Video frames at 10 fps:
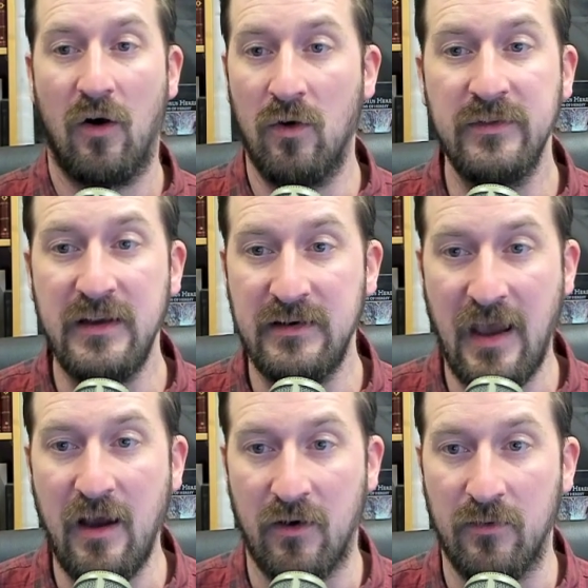Only
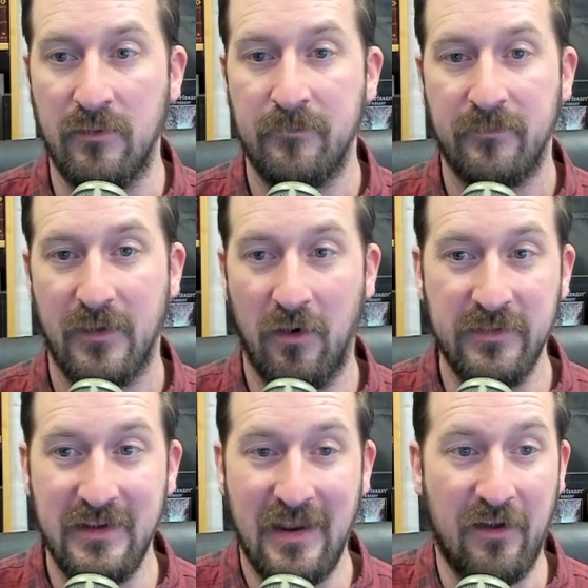now,
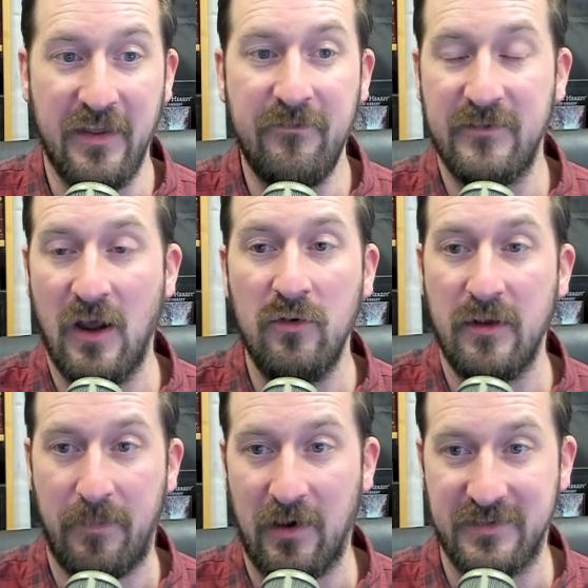they've known
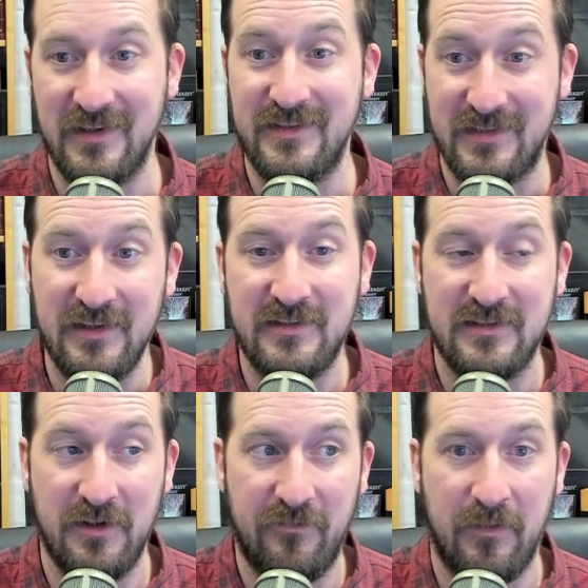about this
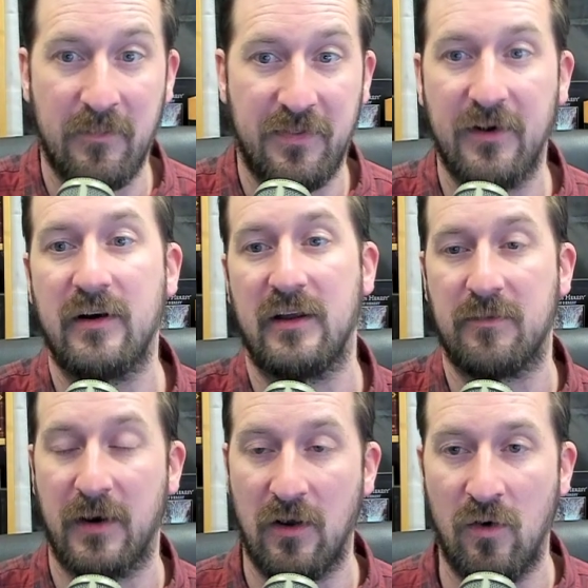since November 30th,
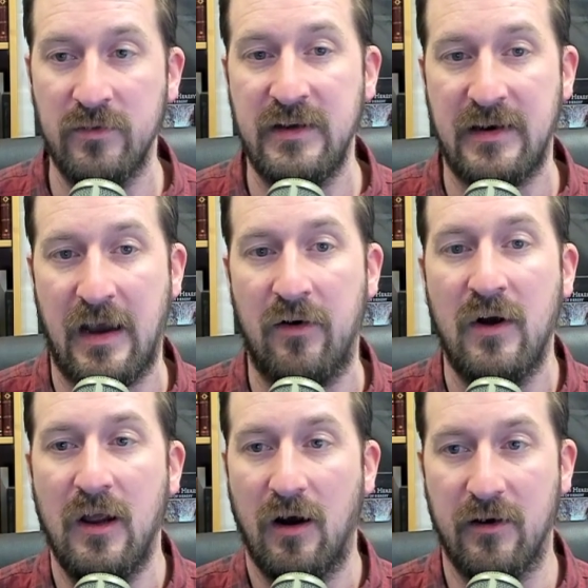but only now
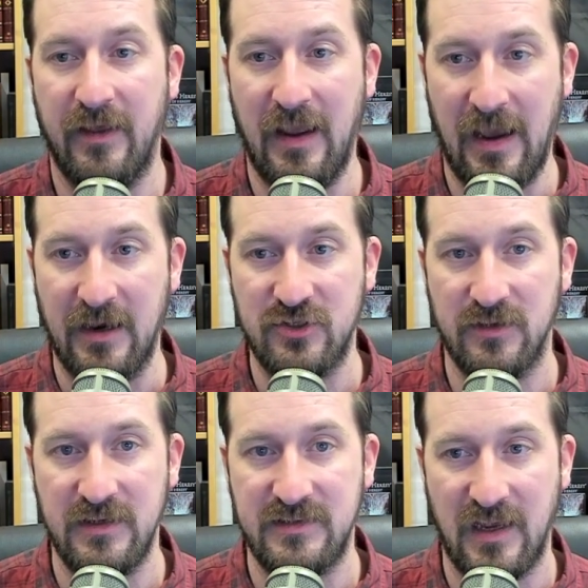are they
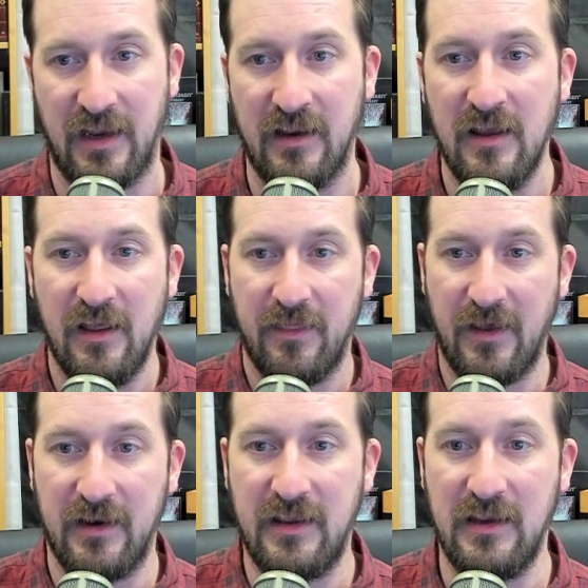actually saying
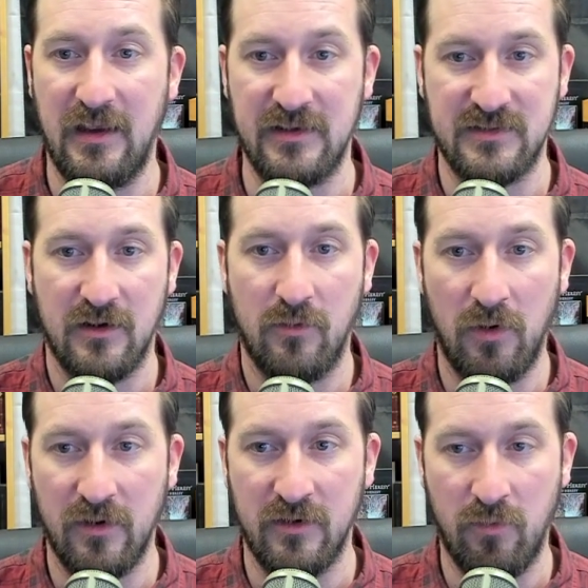that he is
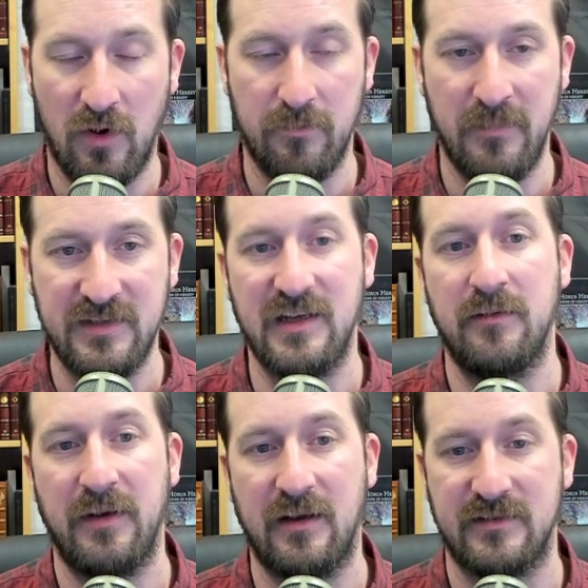quote-unquote
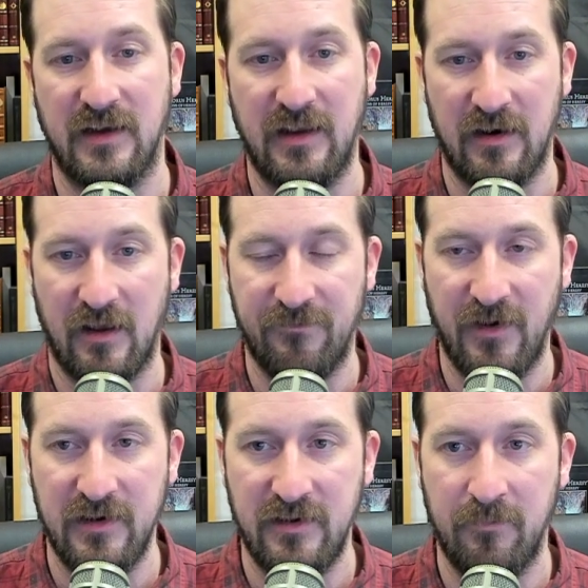missing because they cannot
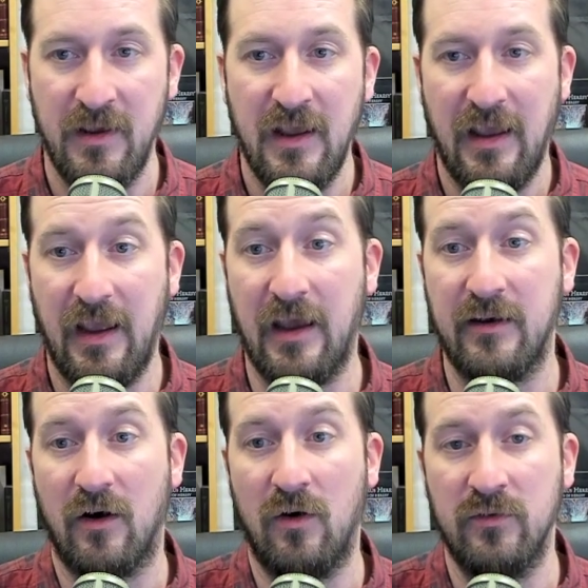find him,
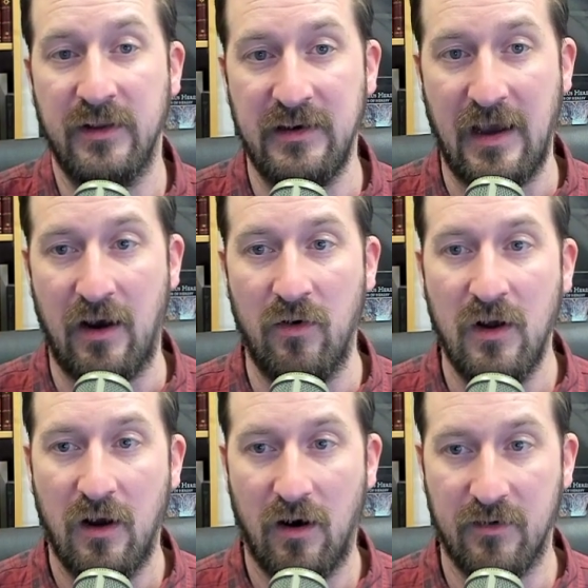and only now
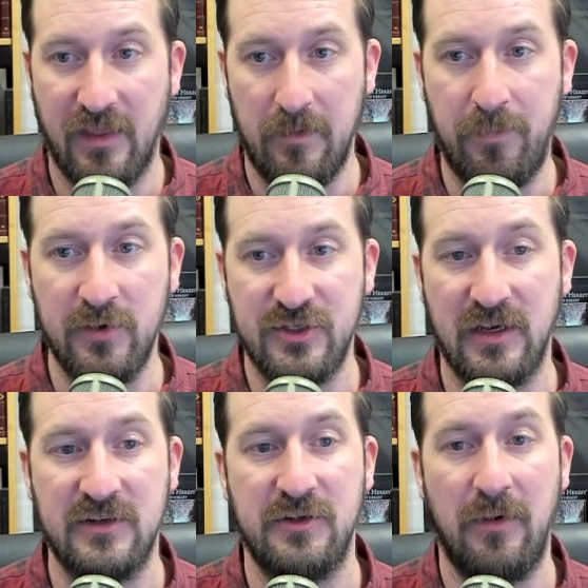are they
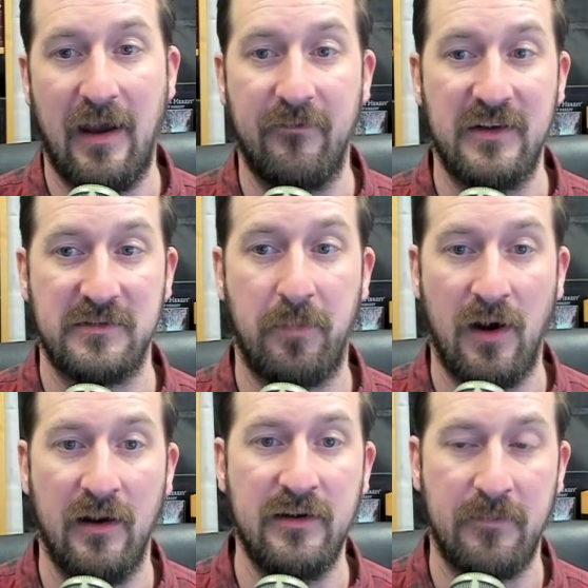pushing to have his
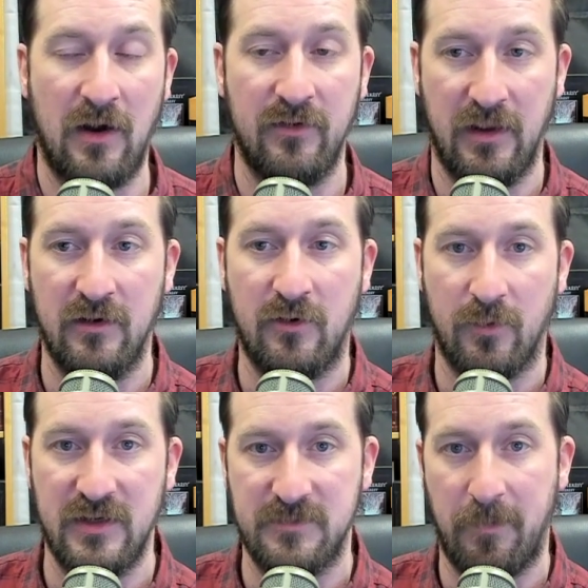bond amount
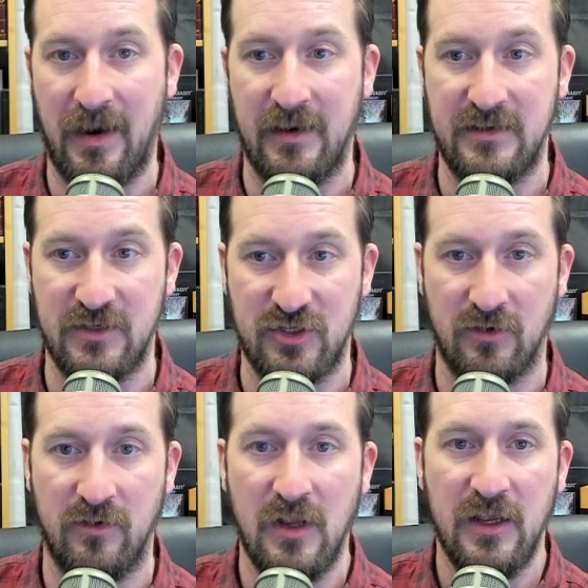increased by an
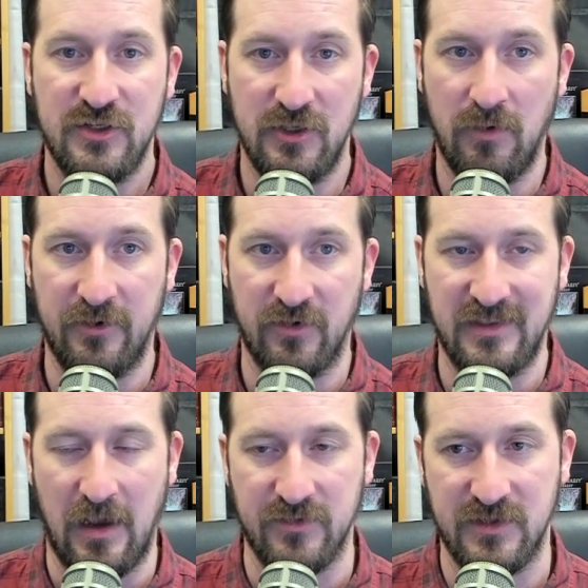additional
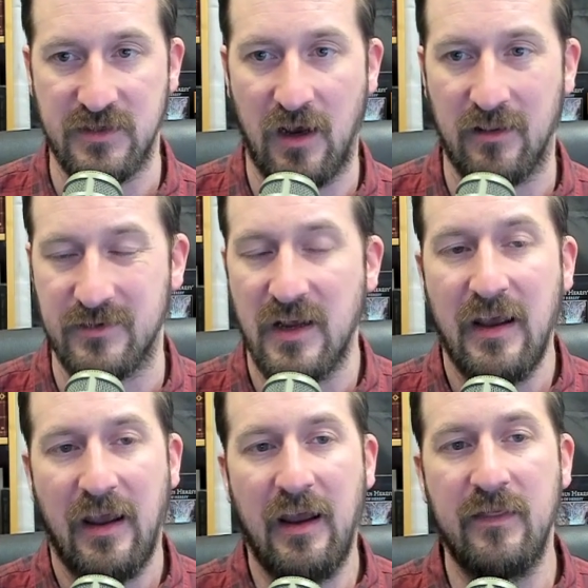$200,000.
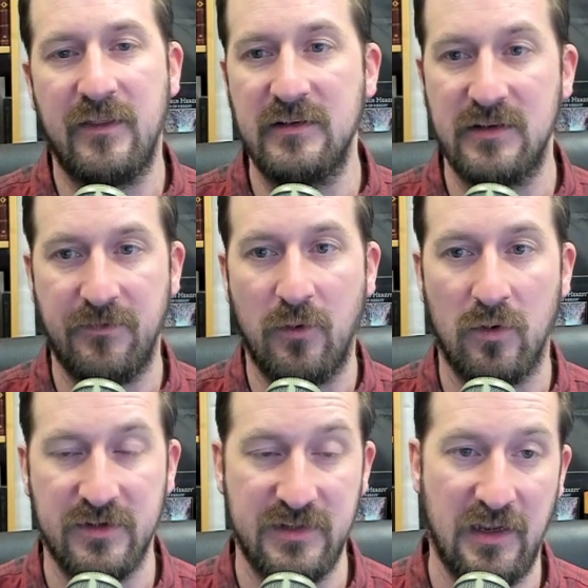And this, of
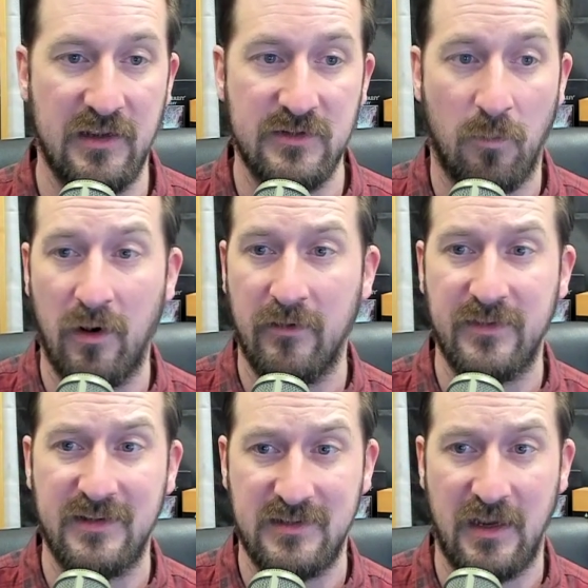course, is one of
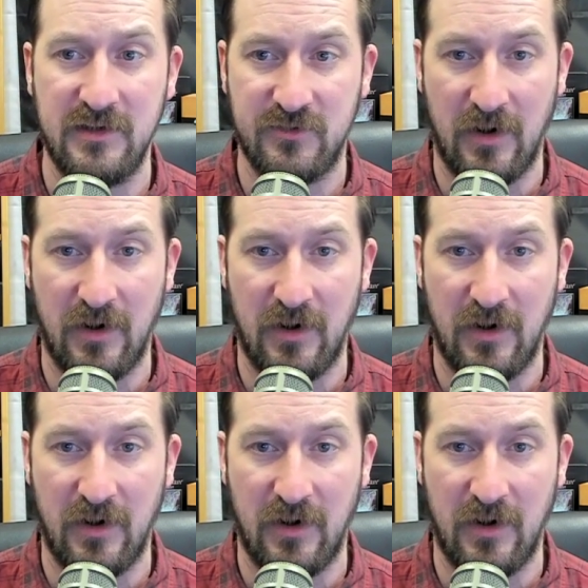the state